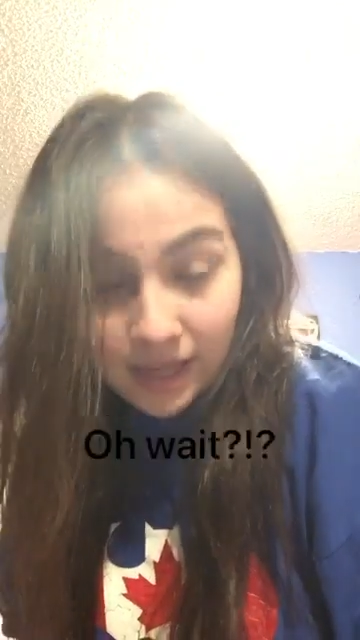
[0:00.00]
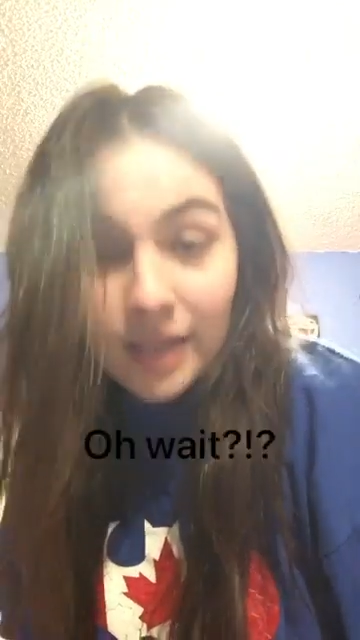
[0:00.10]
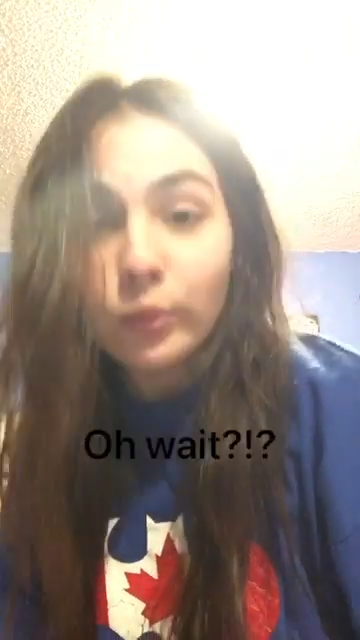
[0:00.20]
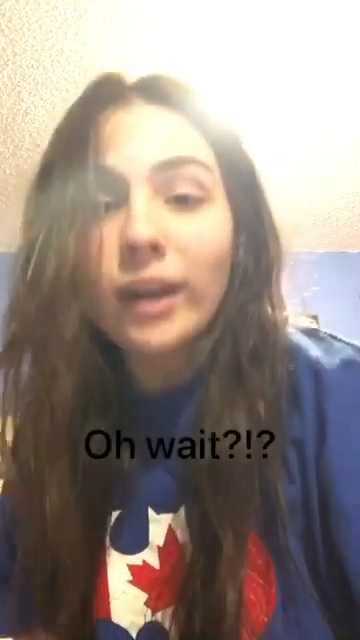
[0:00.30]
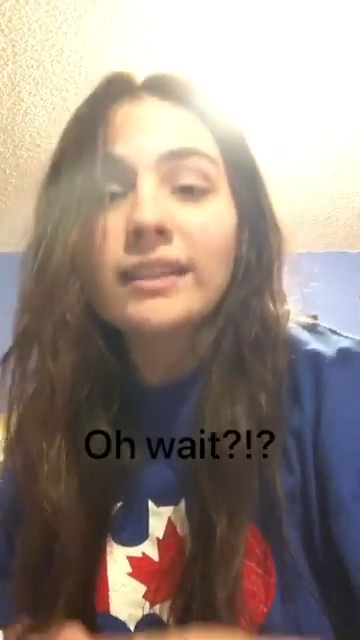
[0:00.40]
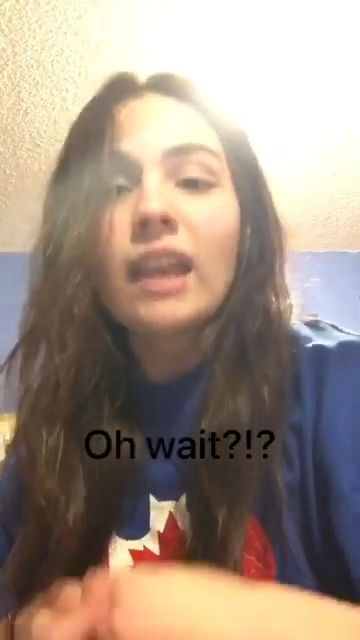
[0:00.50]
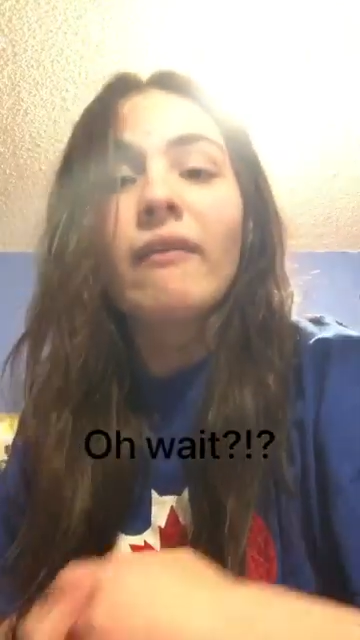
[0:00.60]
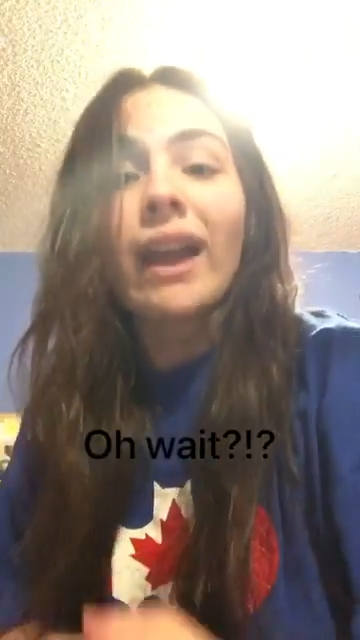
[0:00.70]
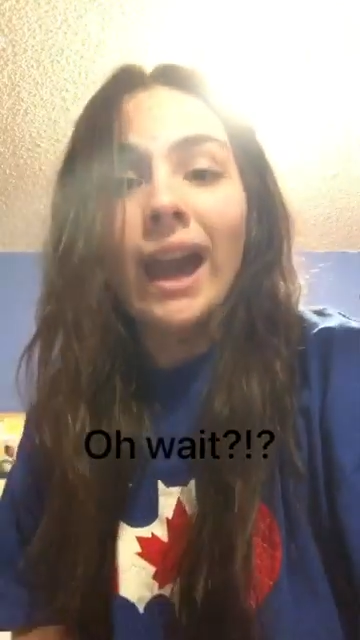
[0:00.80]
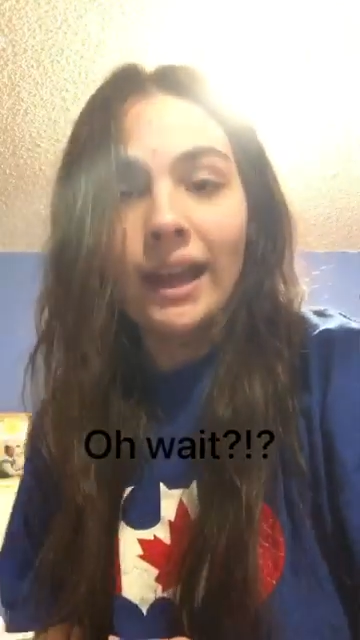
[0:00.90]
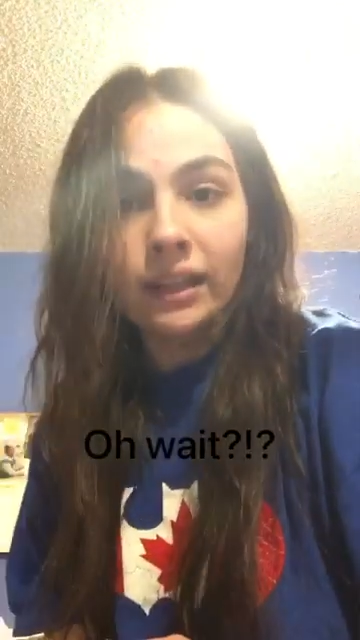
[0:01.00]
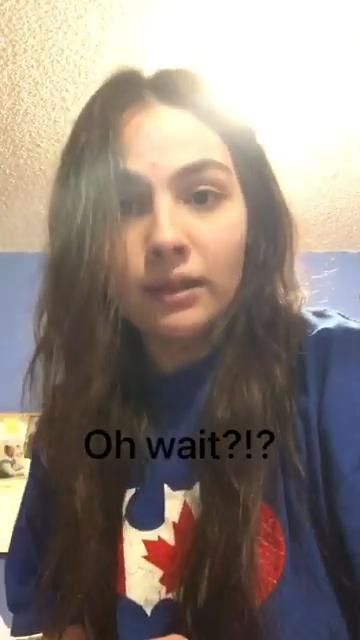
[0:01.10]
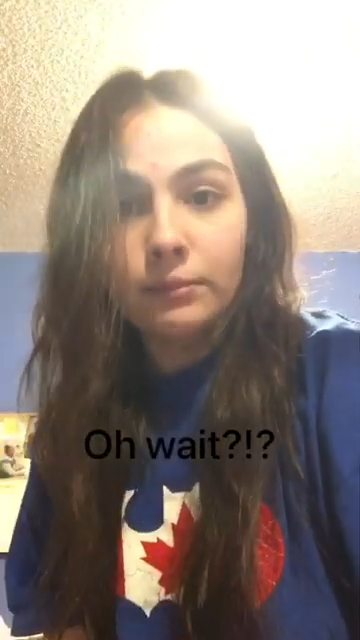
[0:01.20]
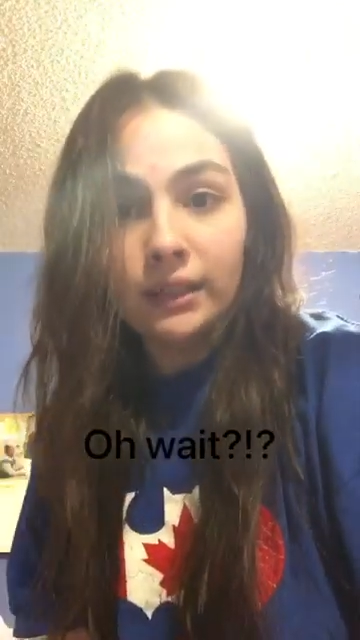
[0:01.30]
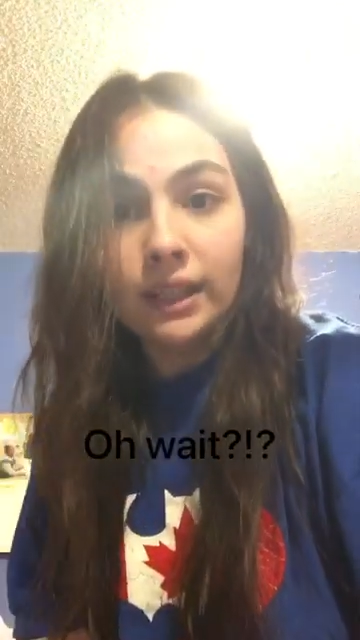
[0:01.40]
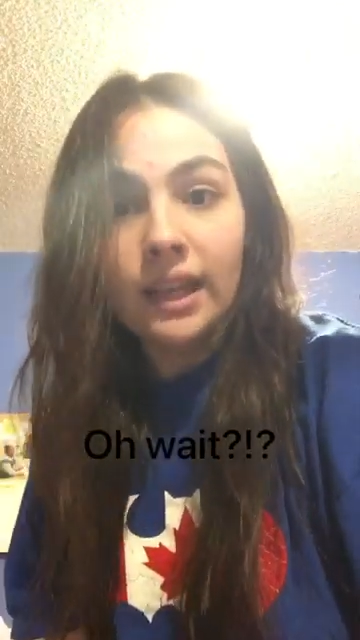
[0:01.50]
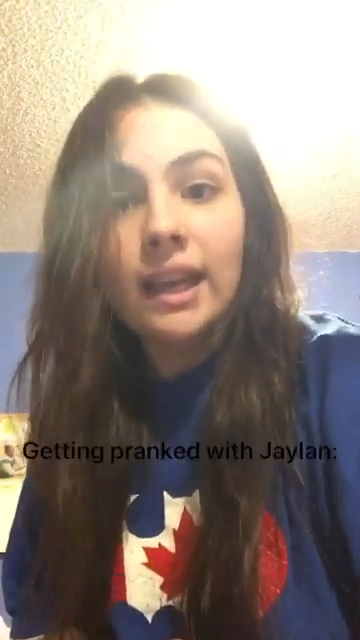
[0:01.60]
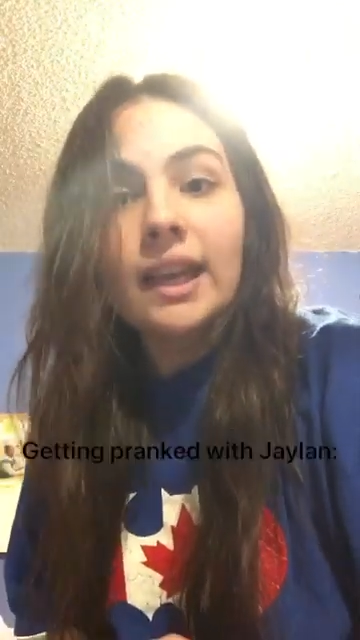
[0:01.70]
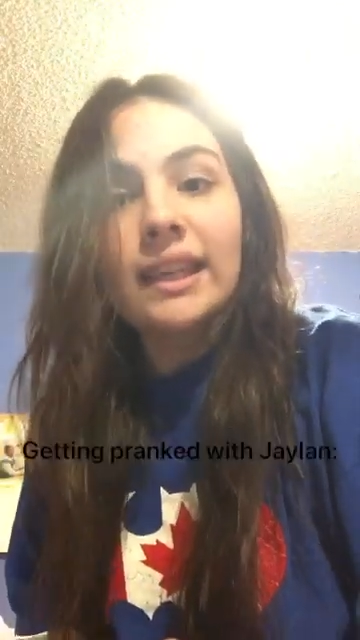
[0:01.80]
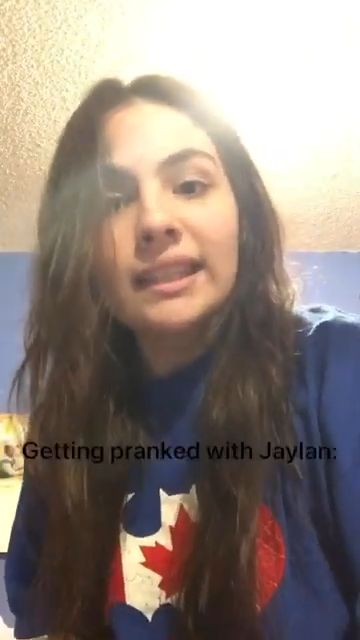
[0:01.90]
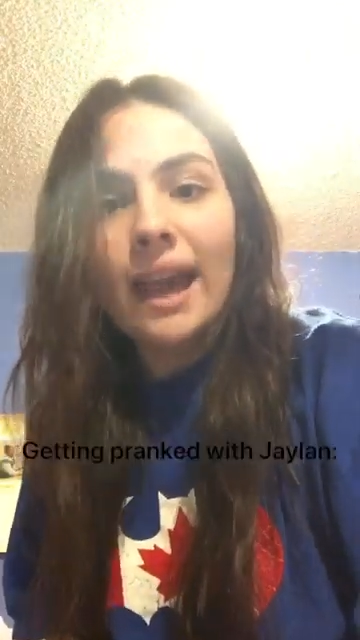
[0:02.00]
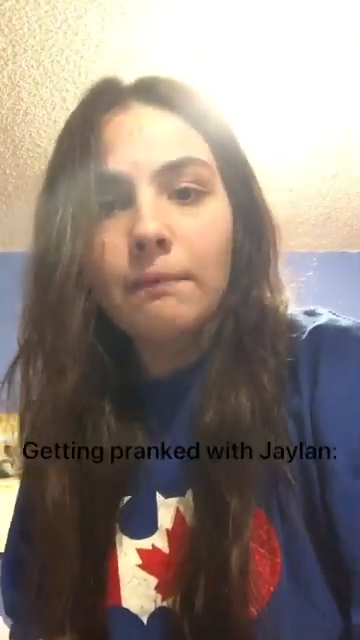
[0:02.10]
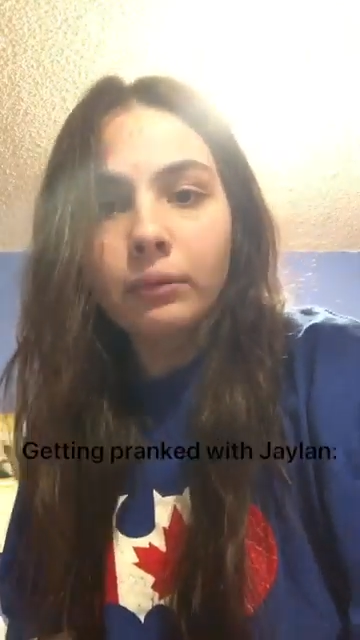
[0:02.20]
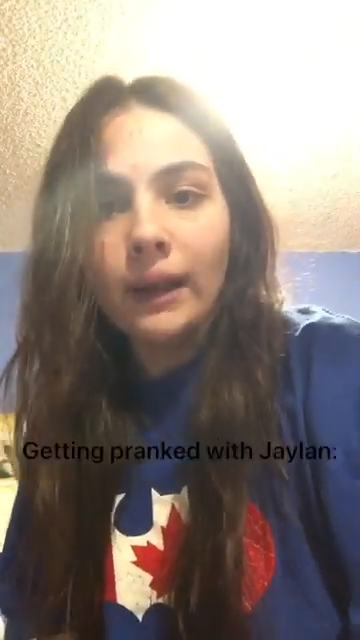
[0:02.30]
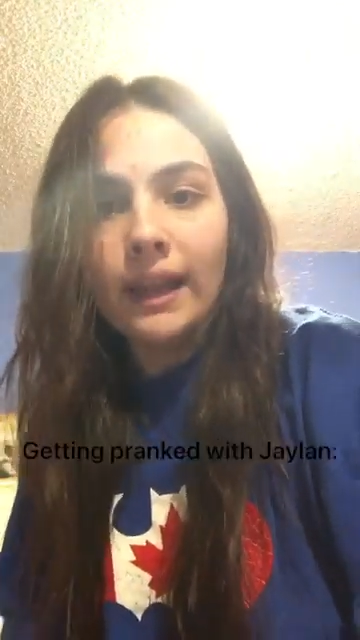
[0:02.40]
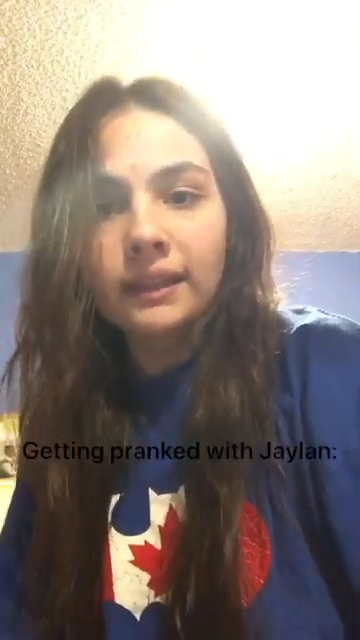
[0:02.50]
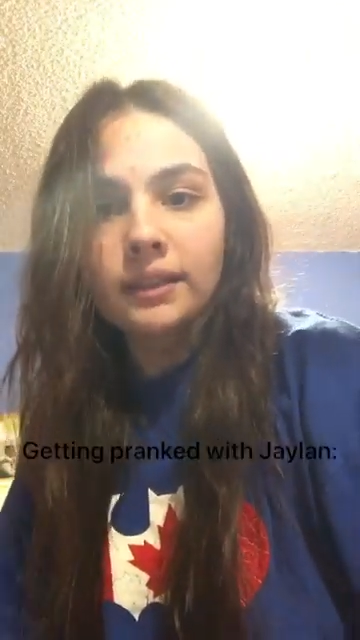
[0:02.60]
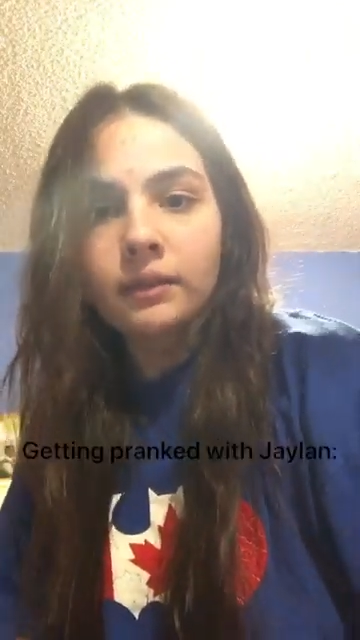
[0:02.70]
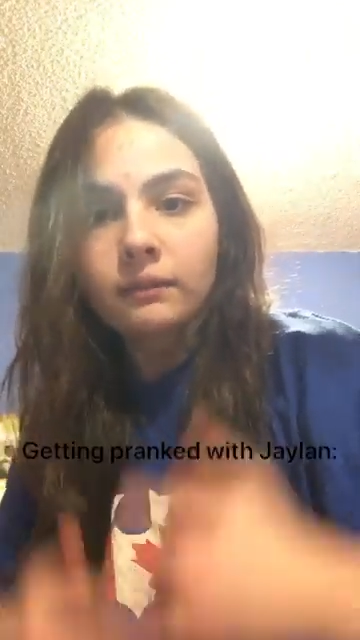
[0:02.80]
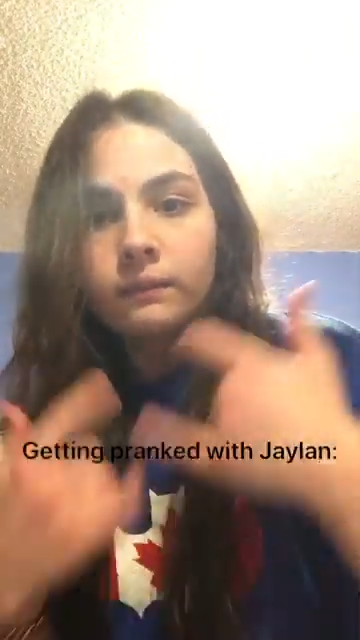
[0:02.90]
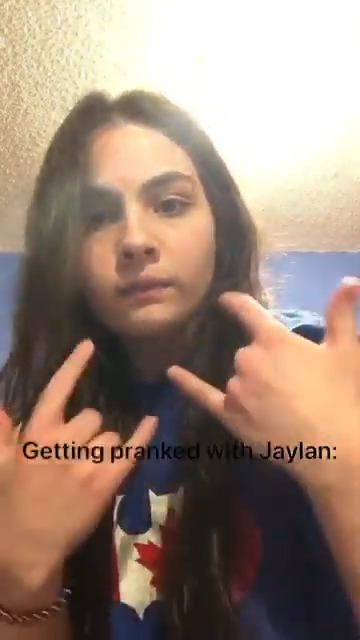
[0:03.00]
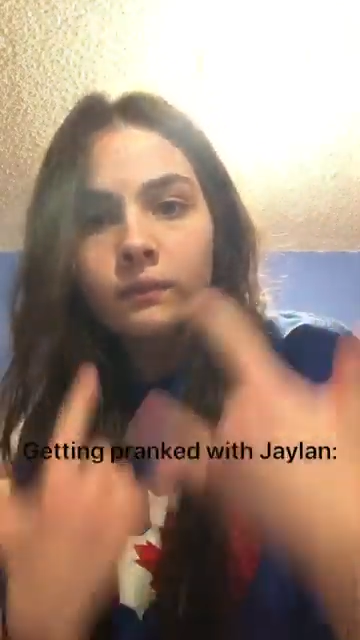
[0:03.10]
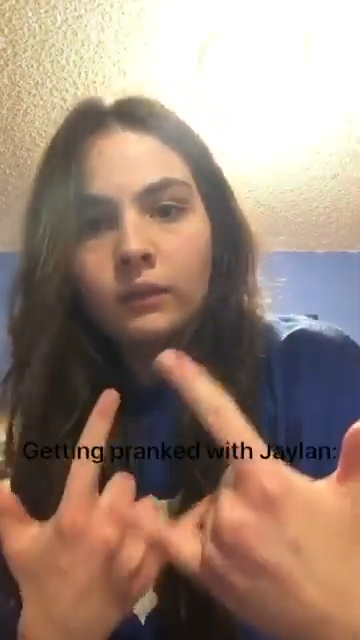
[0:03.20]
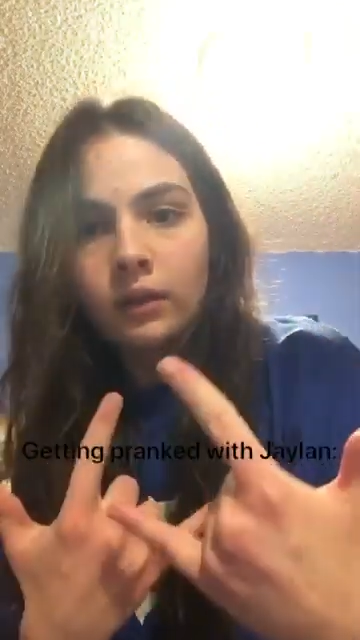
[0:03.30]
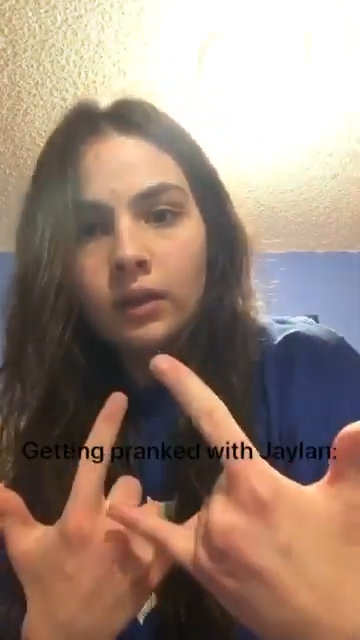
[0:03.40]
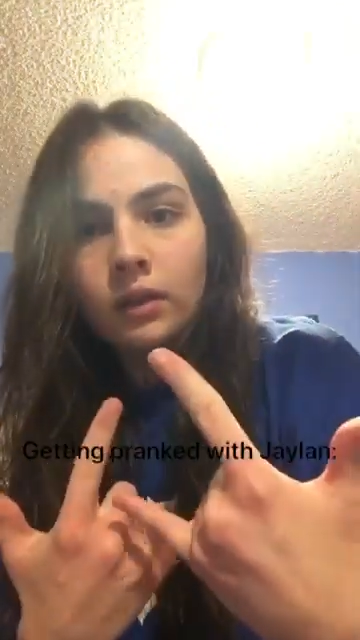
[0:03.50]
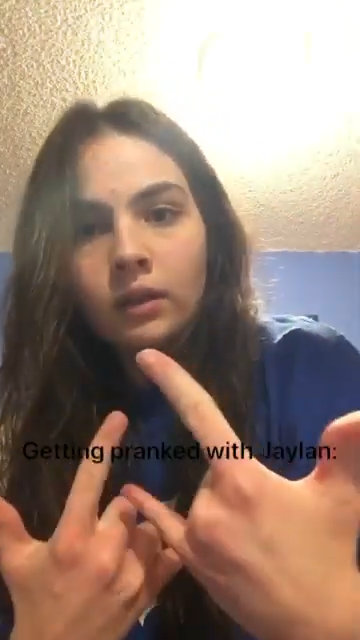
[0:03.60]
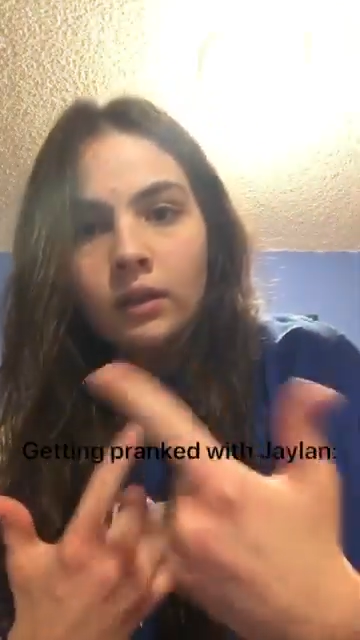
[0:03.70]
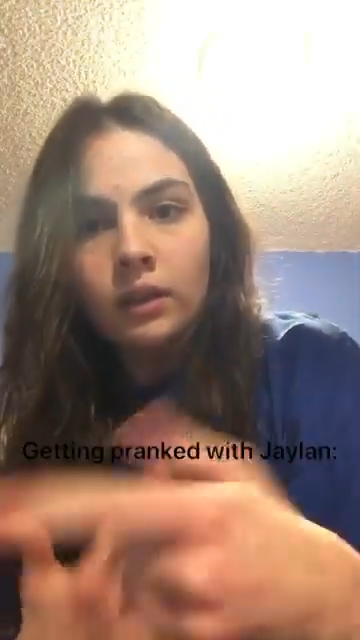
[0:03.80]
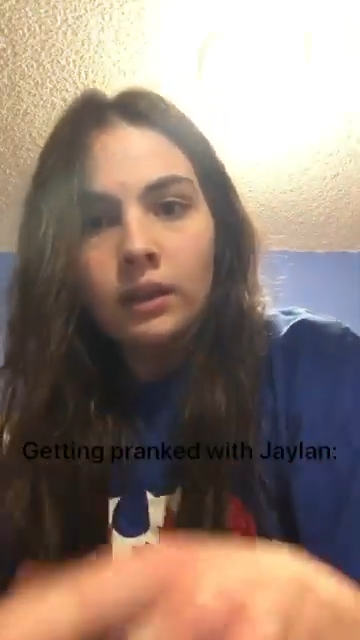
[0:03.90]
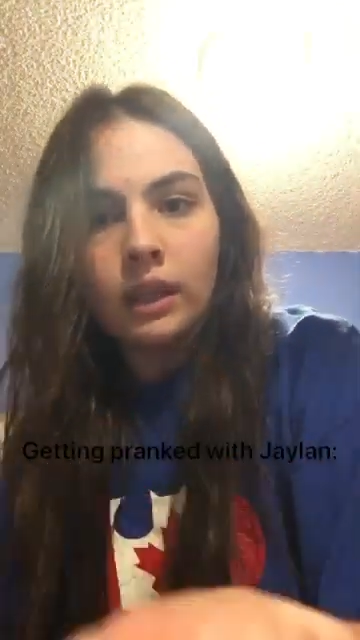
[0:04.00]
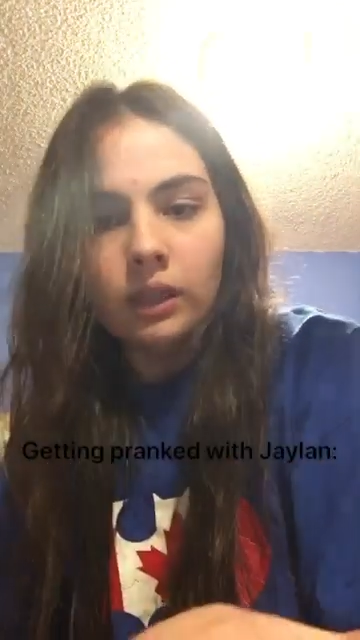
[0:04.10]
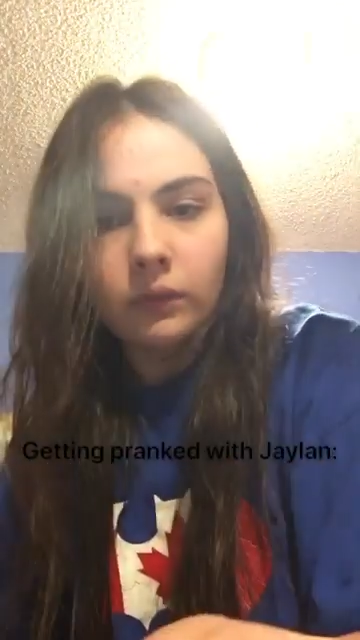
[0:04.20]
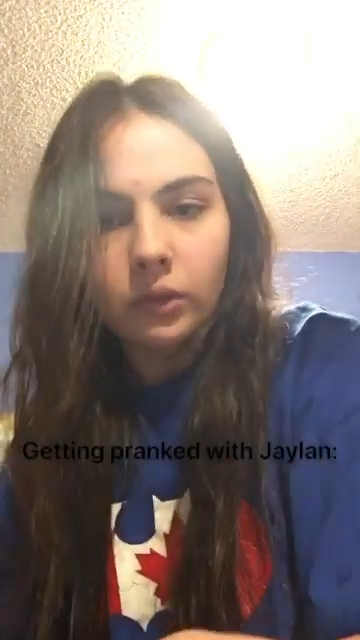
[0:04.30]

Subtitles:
It's what I'd say if I had a company. Get pranked. Thank you for your